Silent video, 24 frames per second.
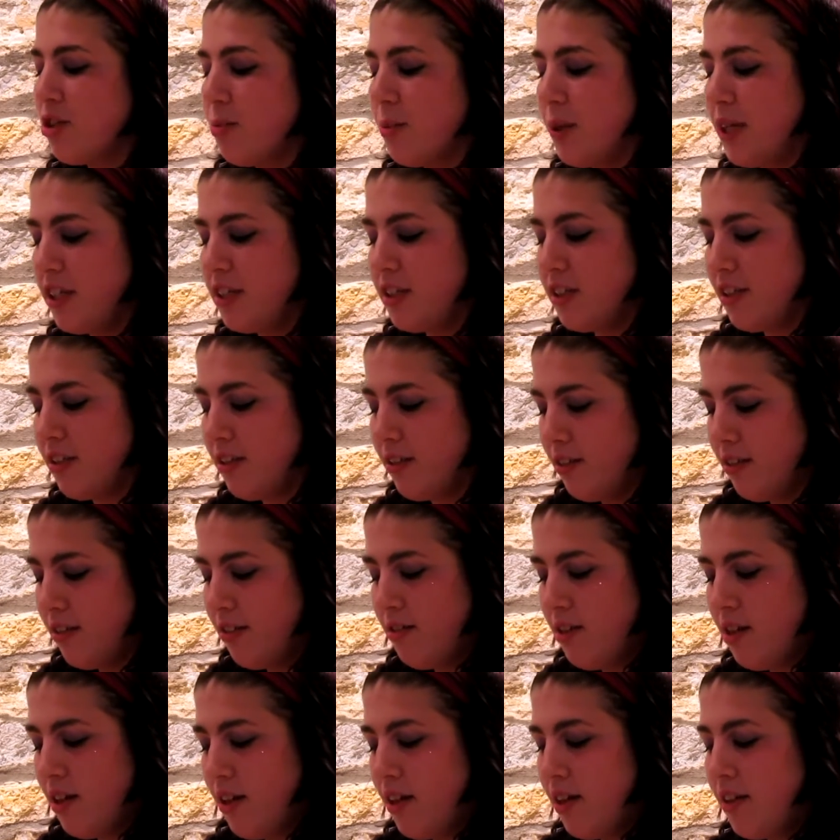patient.
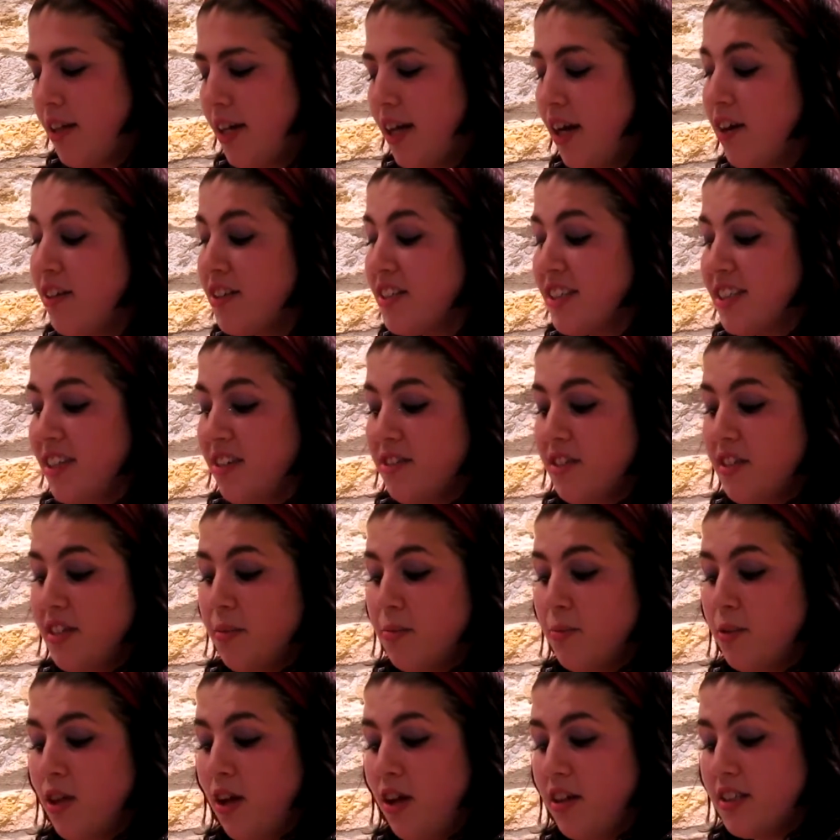They all stared at him
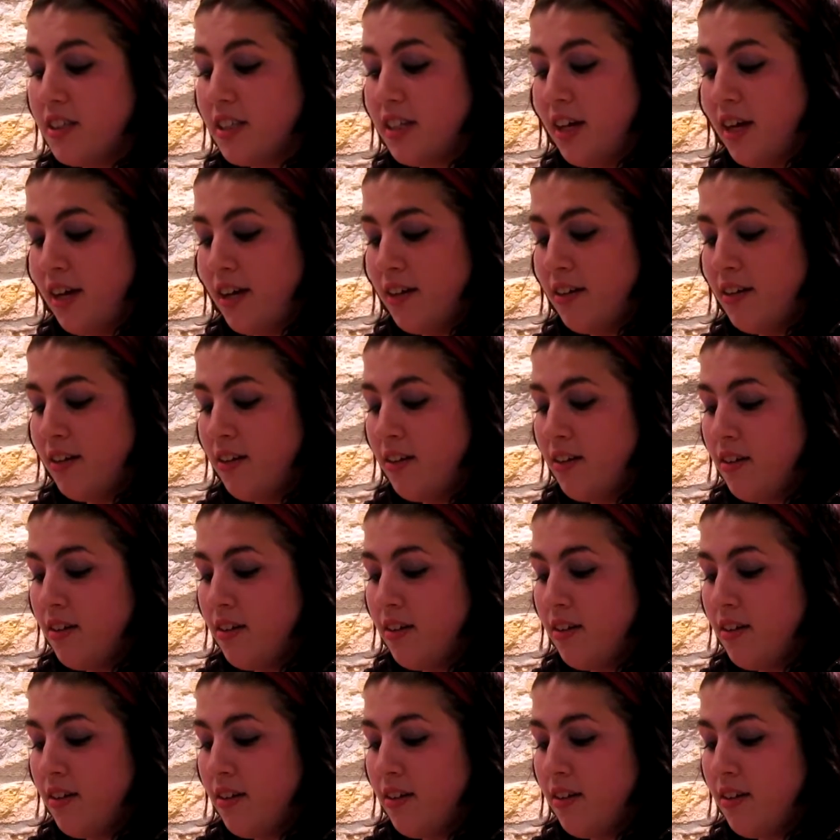glossy-eyed.